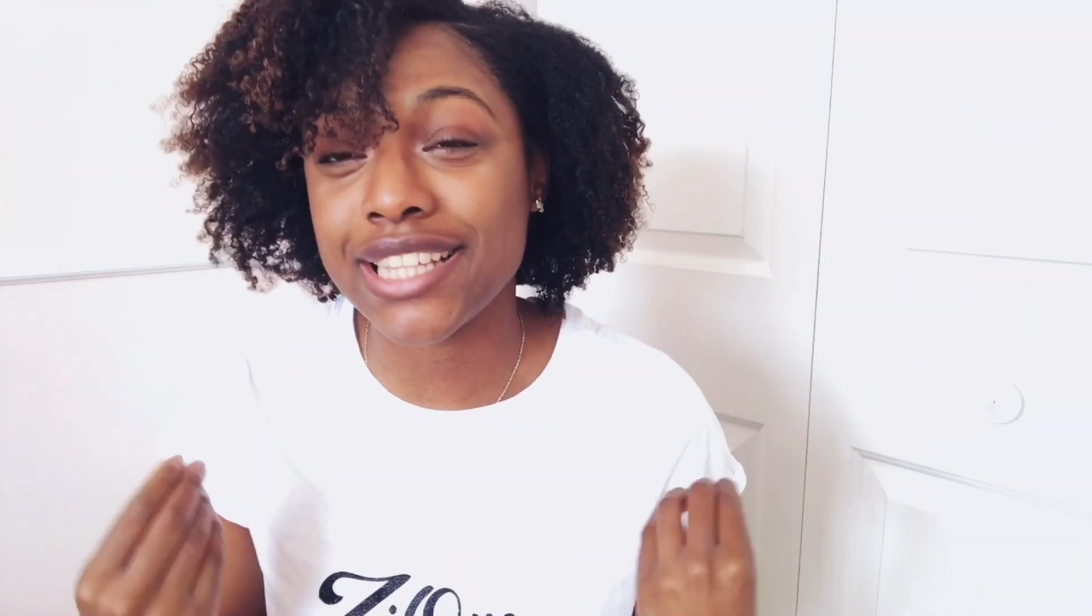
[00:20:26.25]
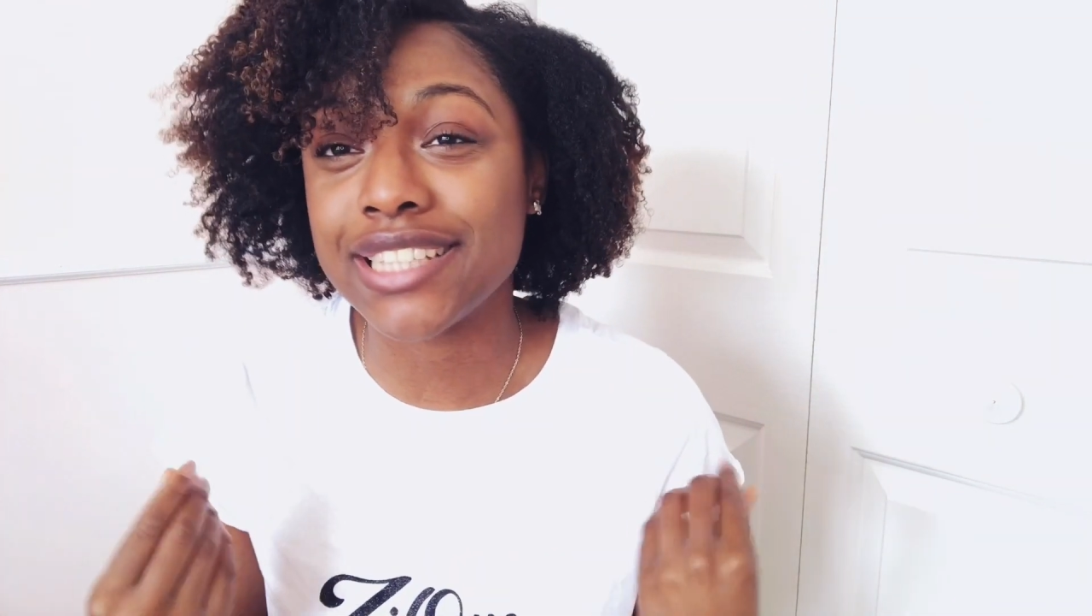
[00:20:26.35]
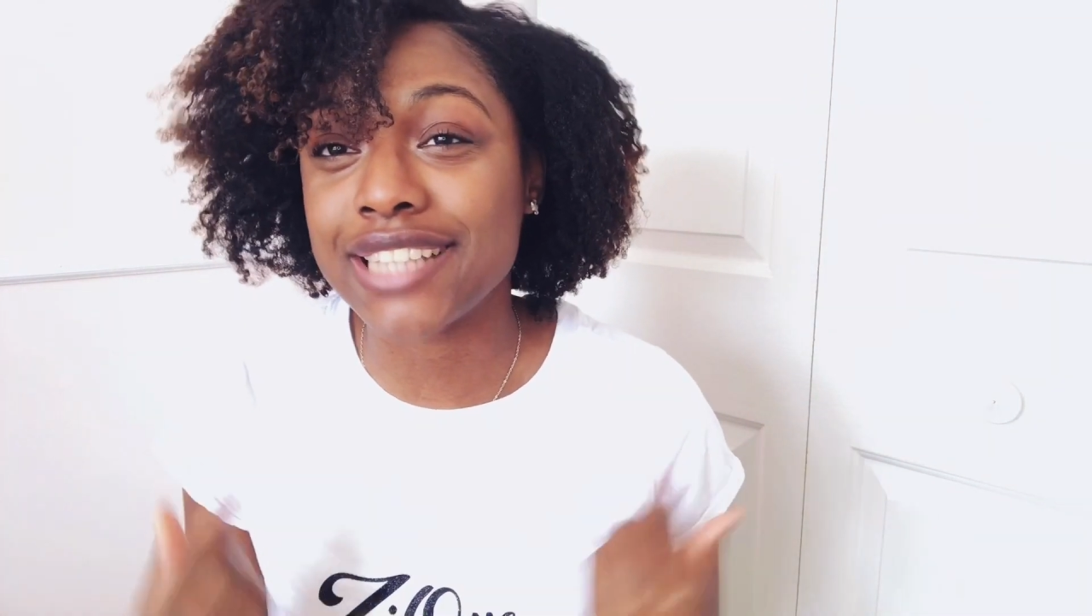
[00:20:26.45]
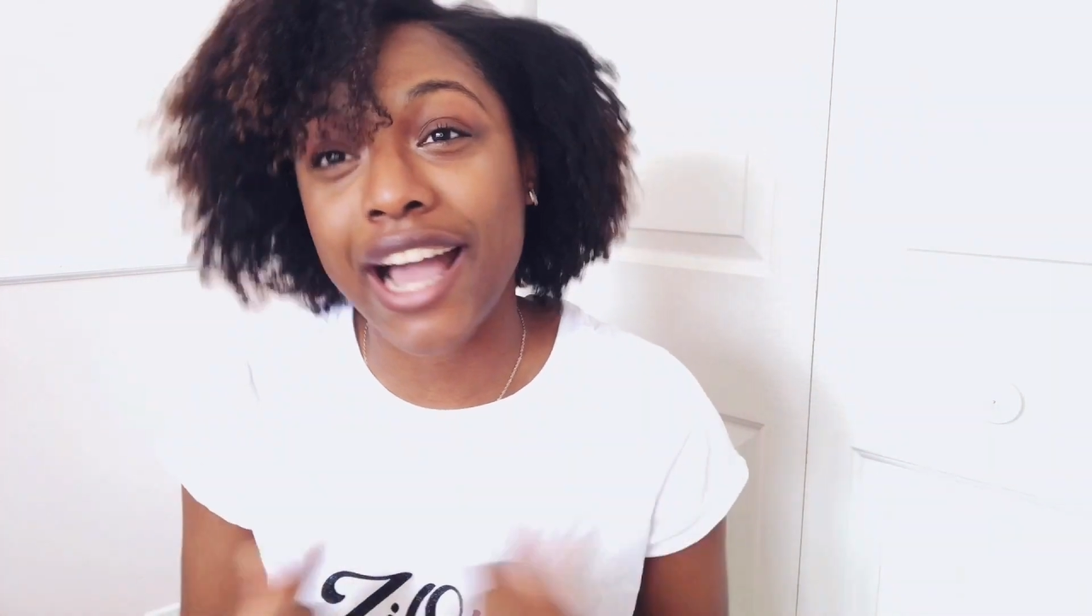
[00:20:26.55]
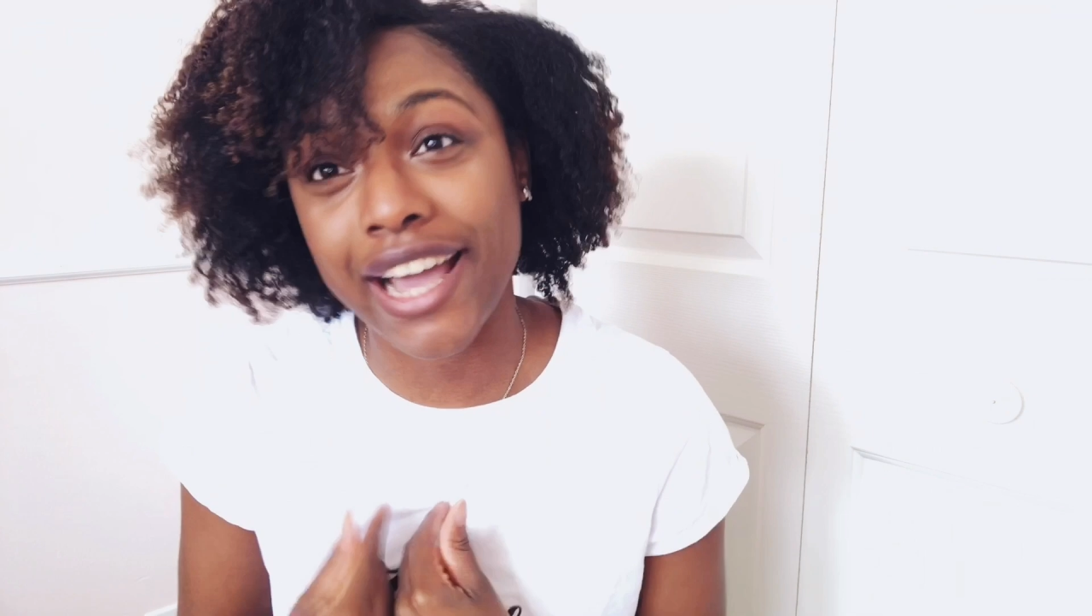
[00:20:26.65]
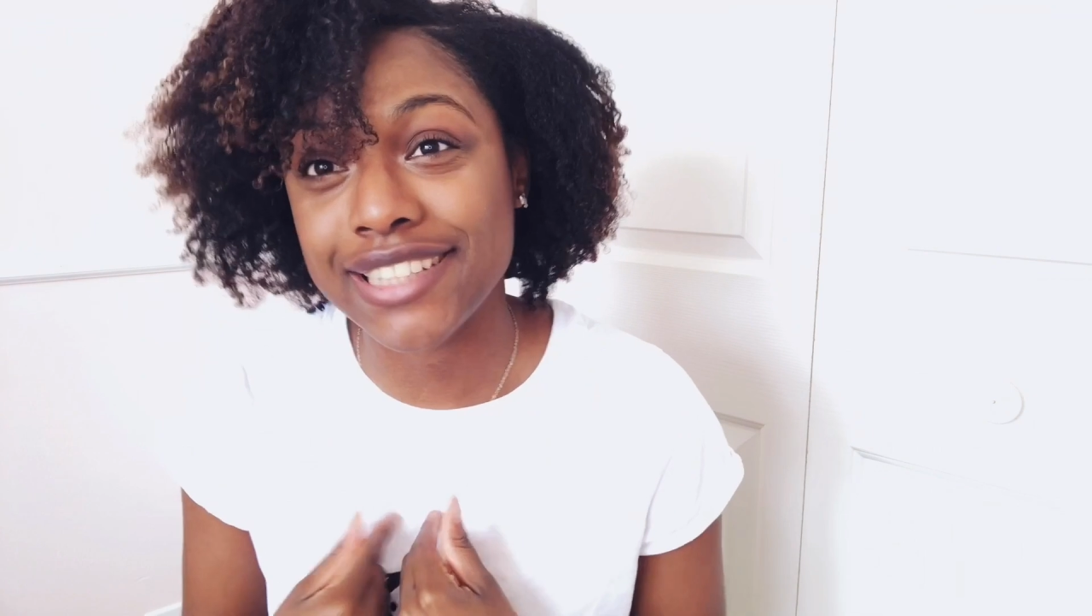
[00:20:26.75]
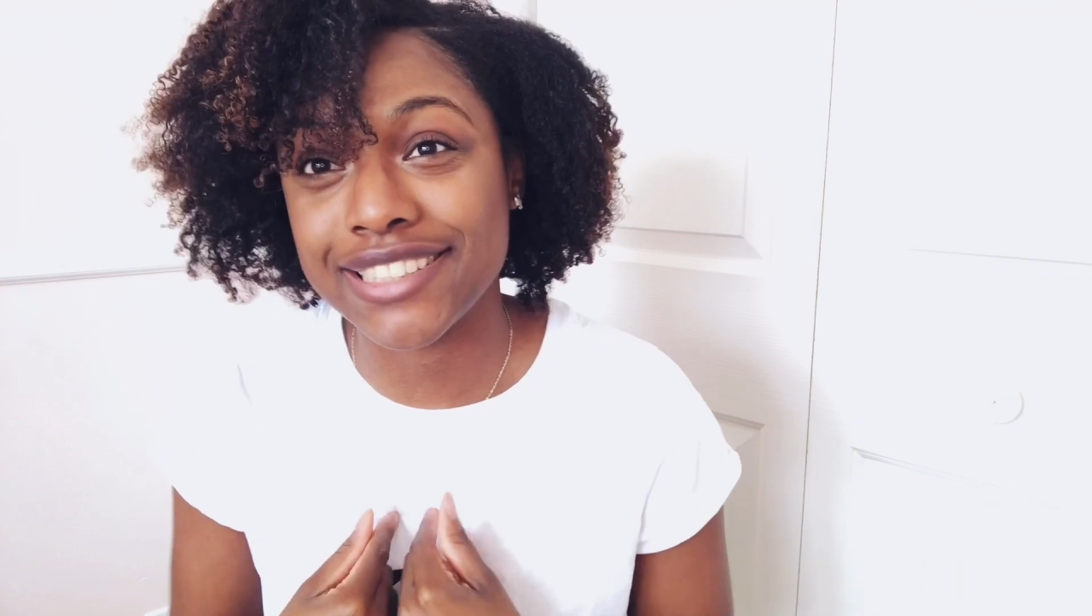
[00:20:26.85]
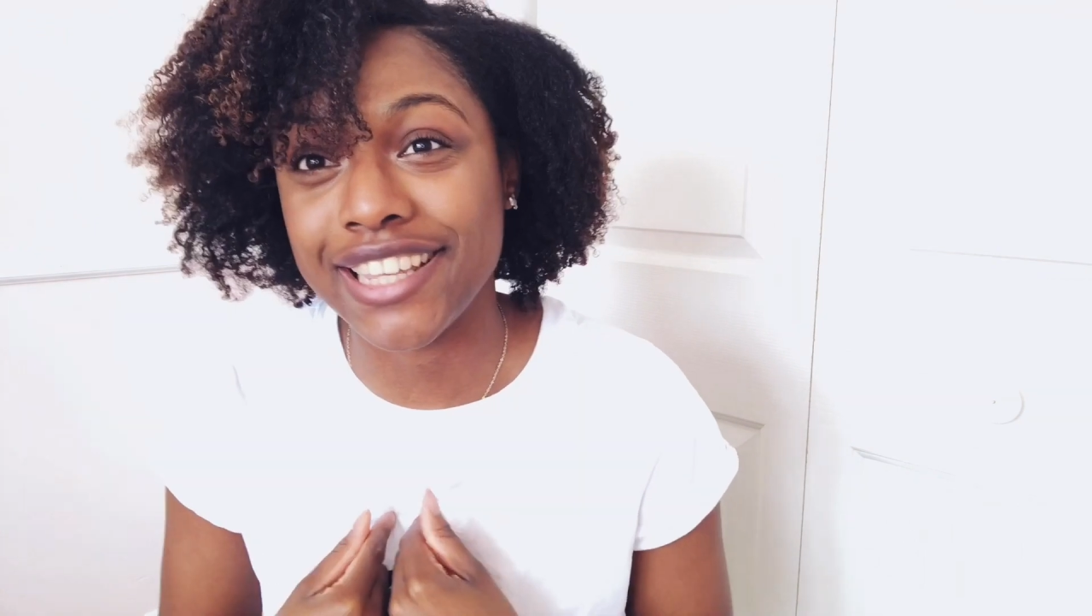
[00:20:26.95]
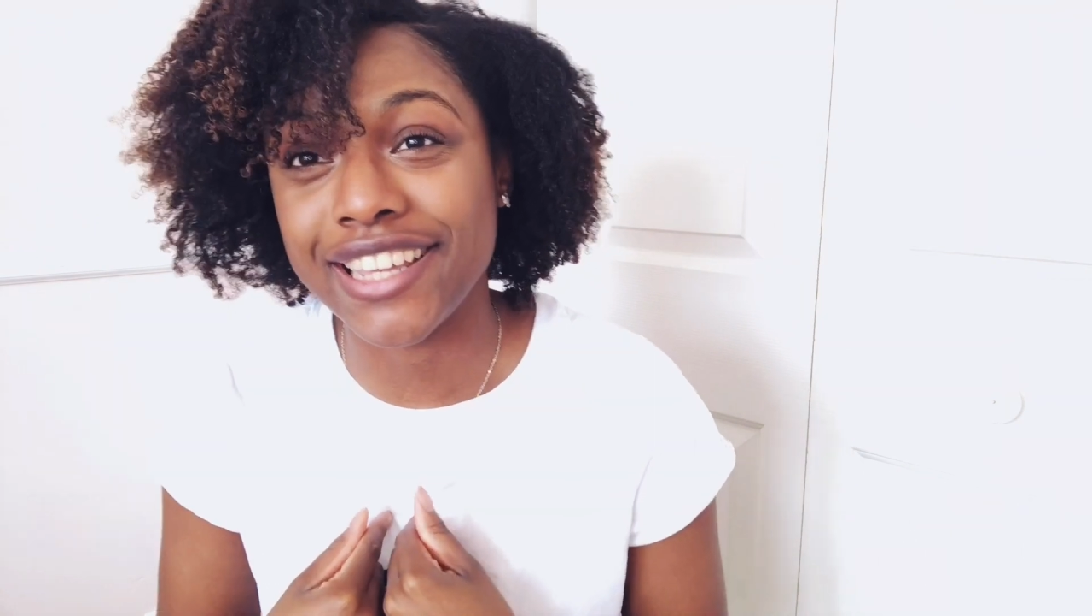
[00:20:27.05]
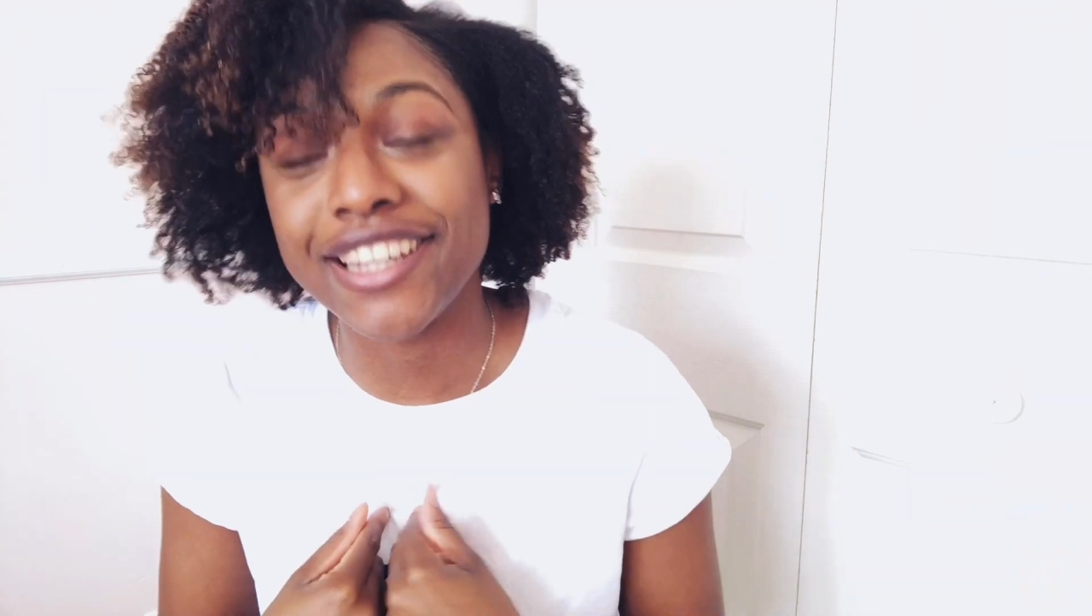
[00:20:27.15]
as I
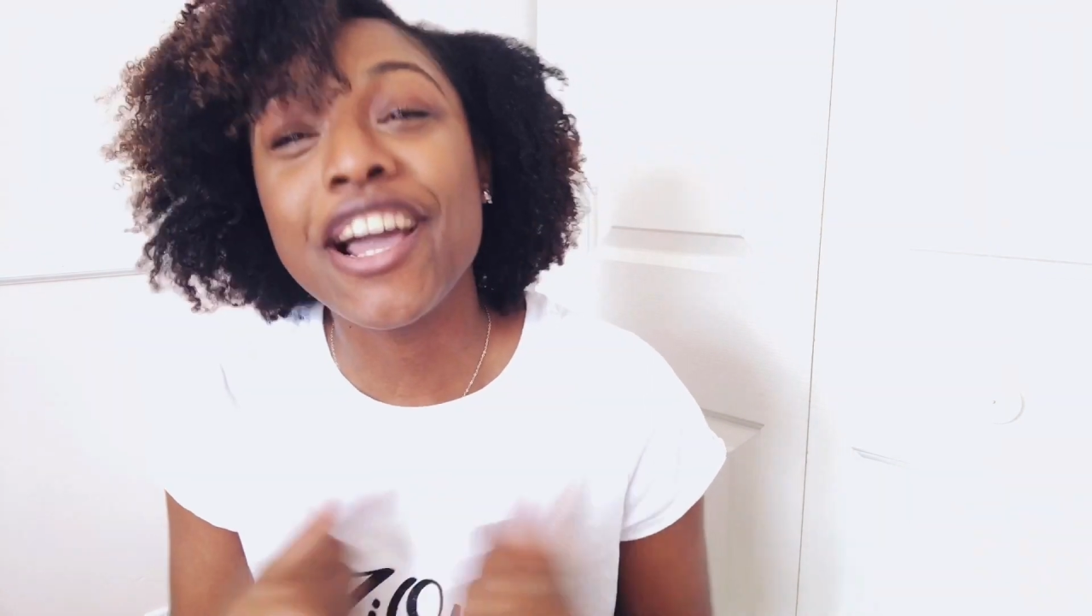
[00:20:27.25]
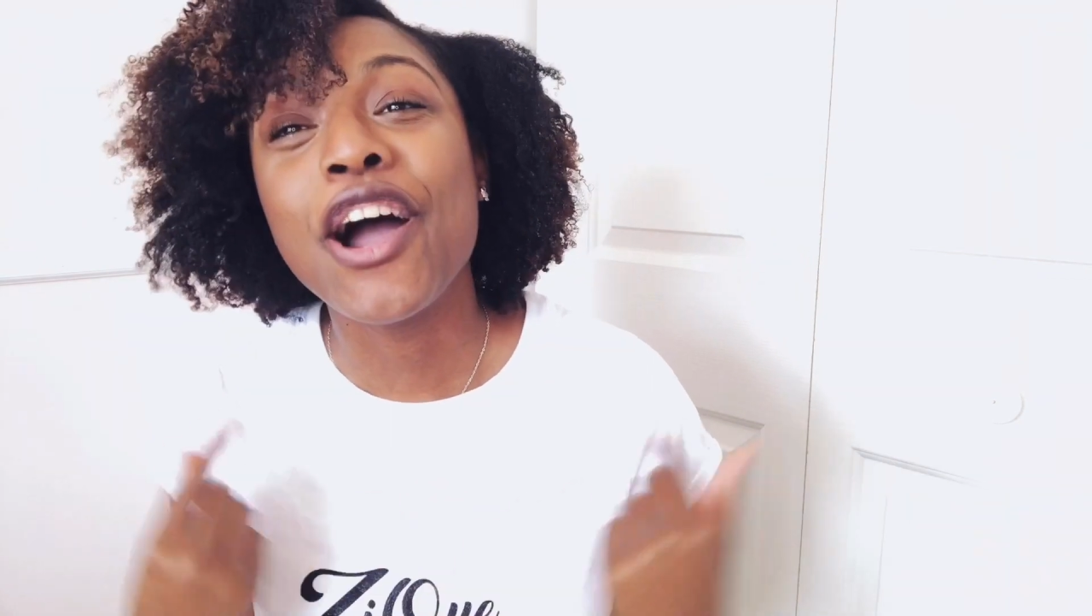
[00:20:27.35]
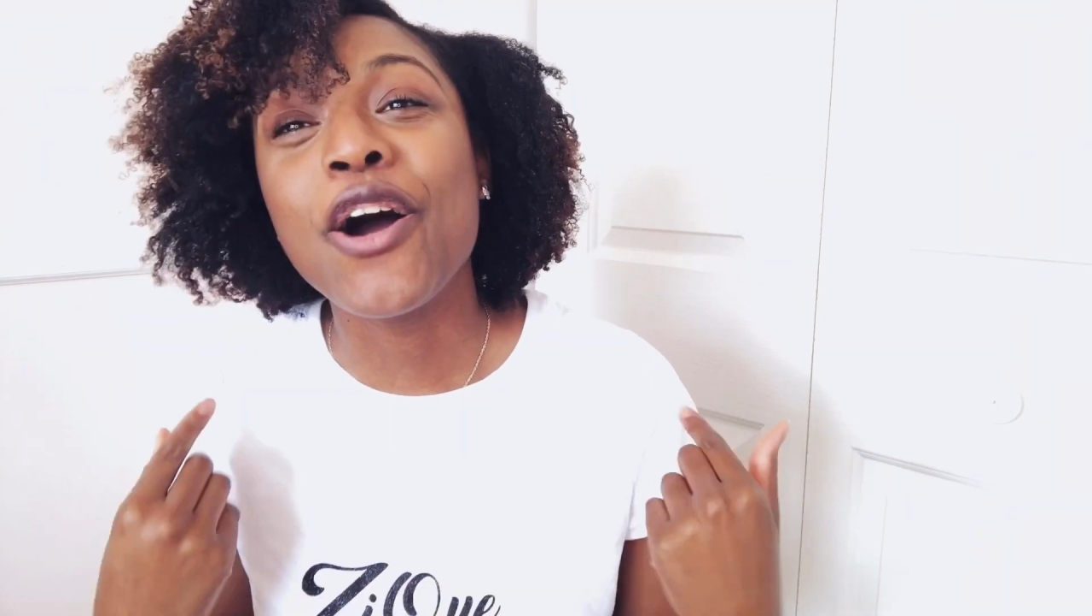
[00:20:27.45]
did.